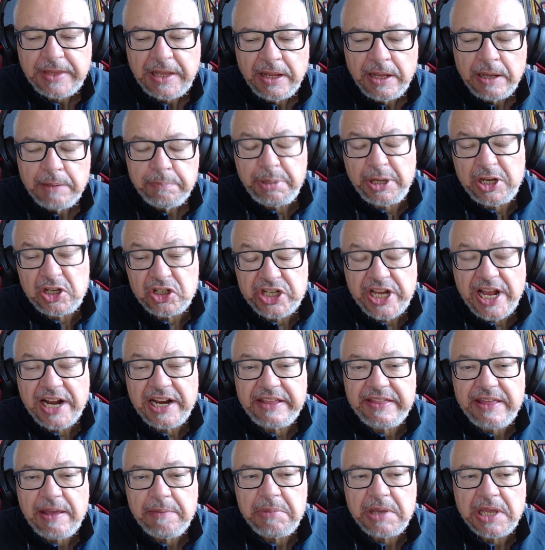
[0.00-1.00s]
Pete
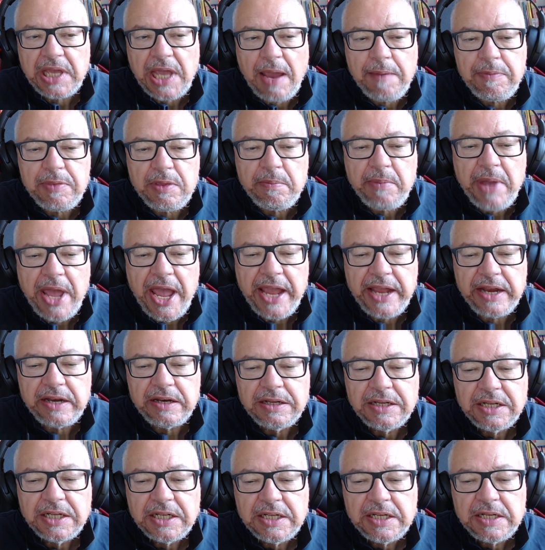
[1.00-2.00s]
Shelley then became the main
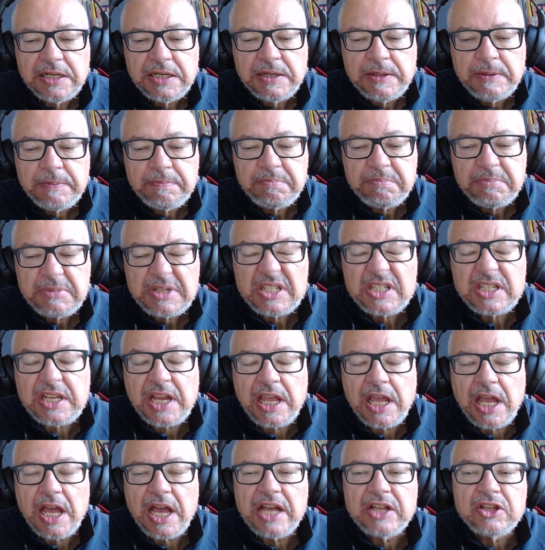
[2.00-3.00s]

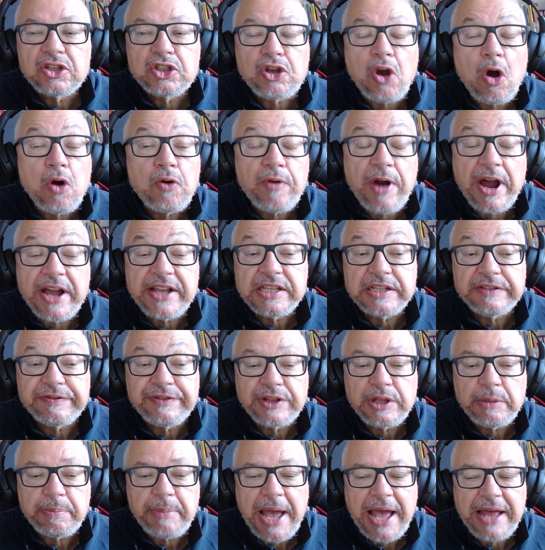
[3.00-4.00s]
singer and songwriter for
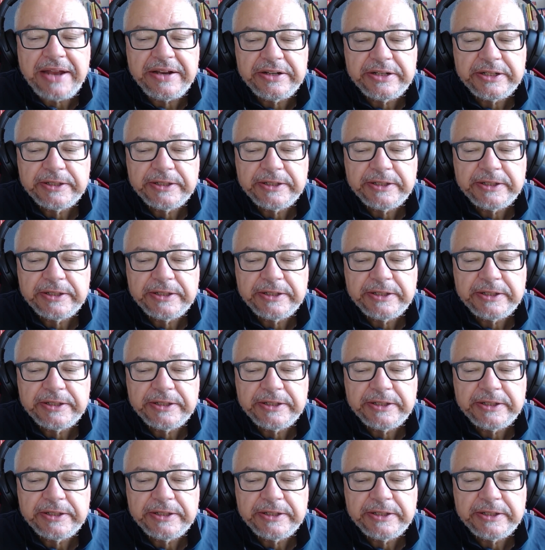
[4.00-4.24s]
the band.